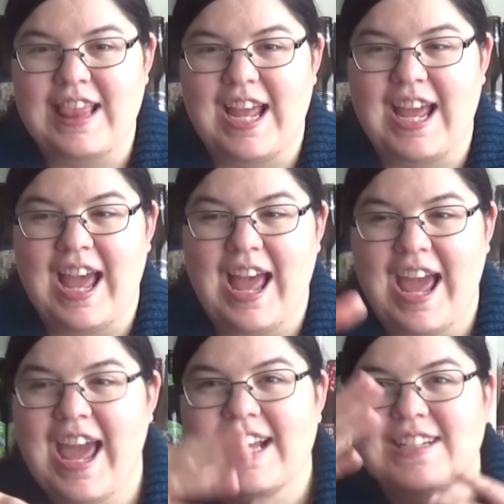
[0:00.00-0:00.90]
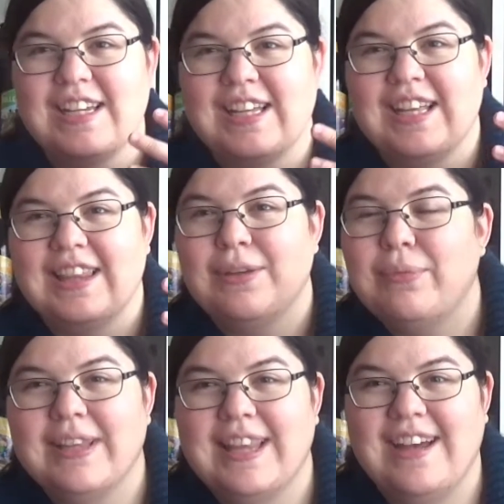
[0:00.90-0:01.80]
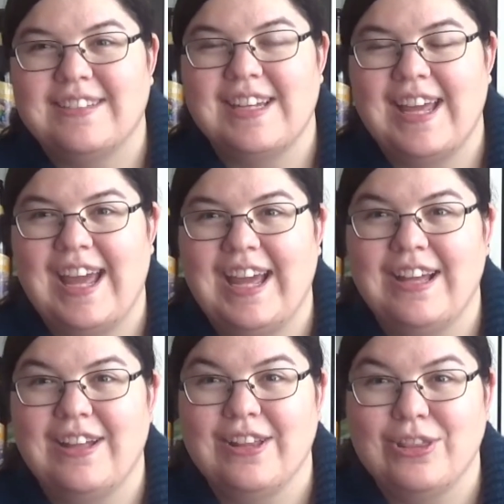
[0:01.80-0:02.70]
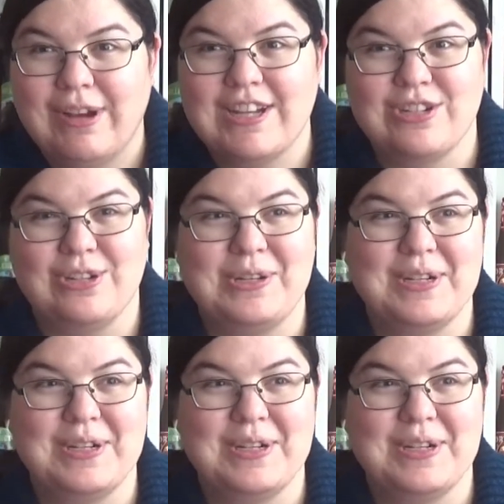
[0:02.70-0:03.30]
they hit the 1,000K threshold.